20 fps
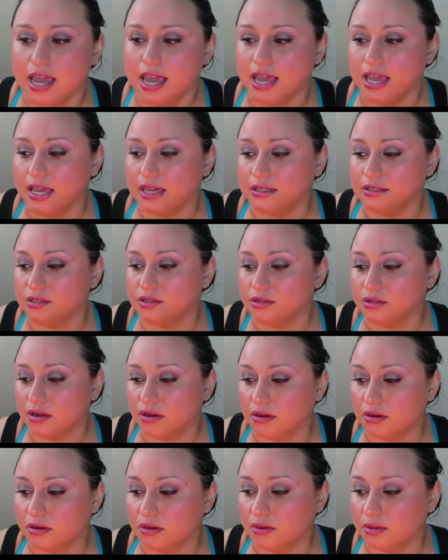and
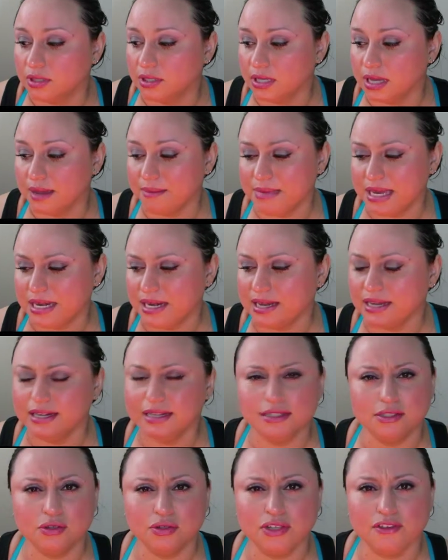so I mean it
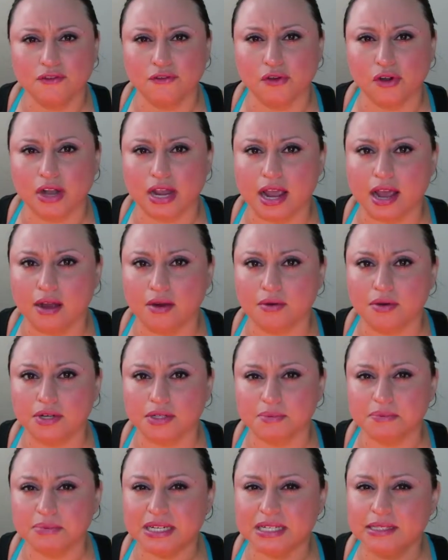is only 40
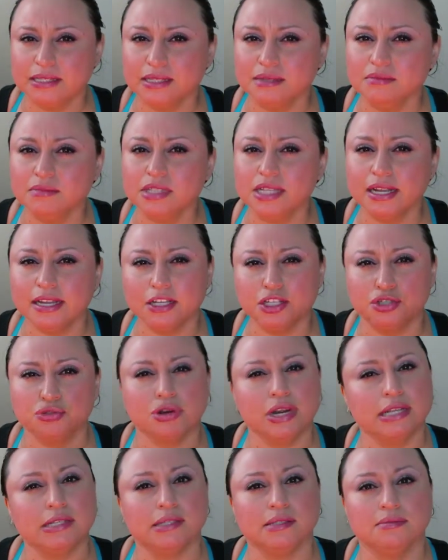hours, but it seems like it
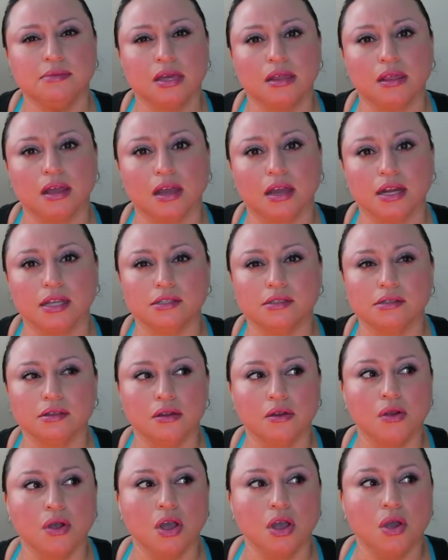drains me a lot, and
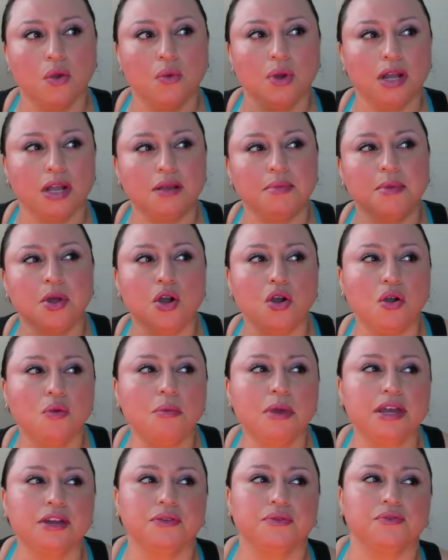so when I come
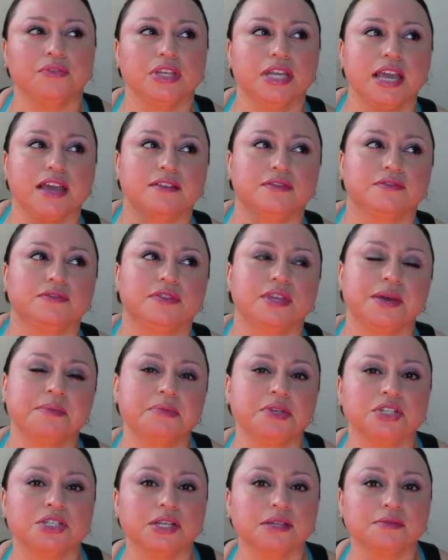home I don't really have that
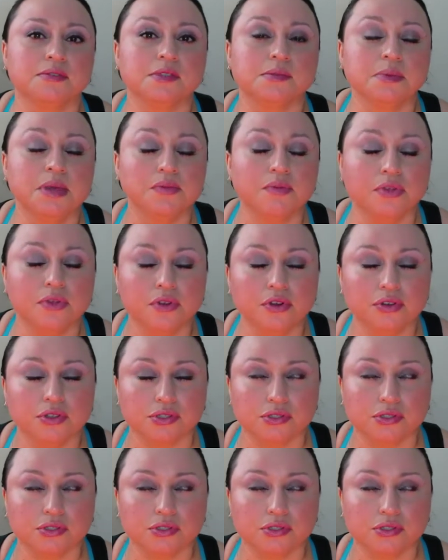much time to spend with her.